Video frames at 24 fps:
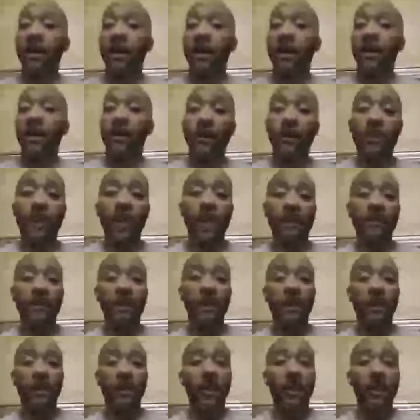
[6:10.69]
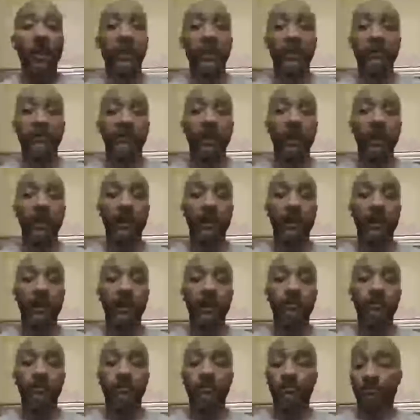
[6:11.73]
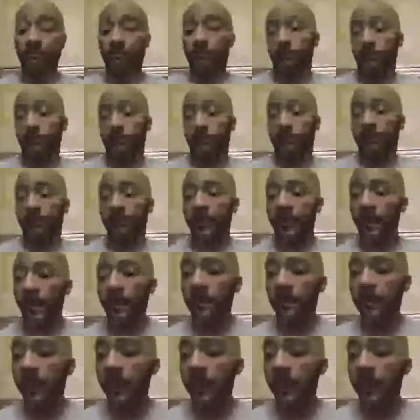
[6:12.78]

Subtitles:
you not being willing to follow. Here's what it